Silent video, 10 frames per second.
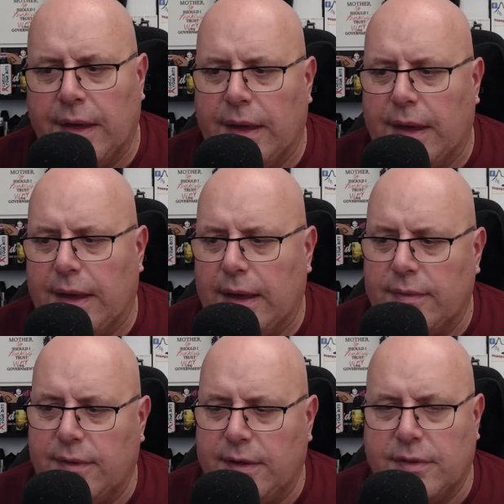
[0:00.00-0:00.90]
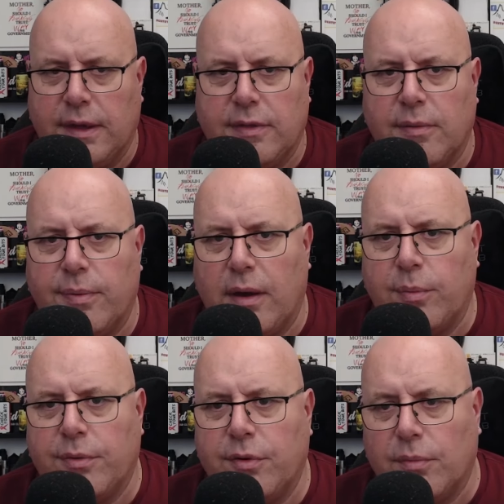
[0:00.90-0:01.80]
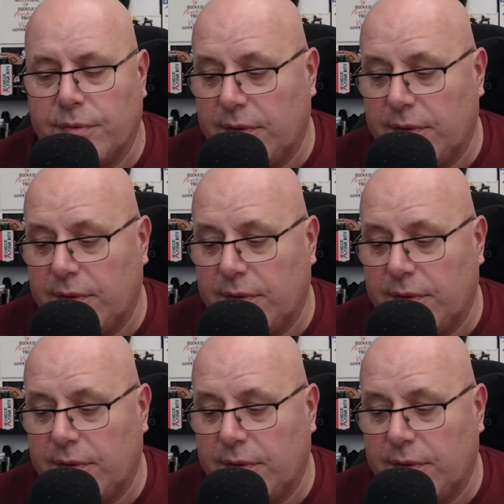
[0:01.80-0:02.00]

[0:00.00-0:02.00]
And these need to be opened up,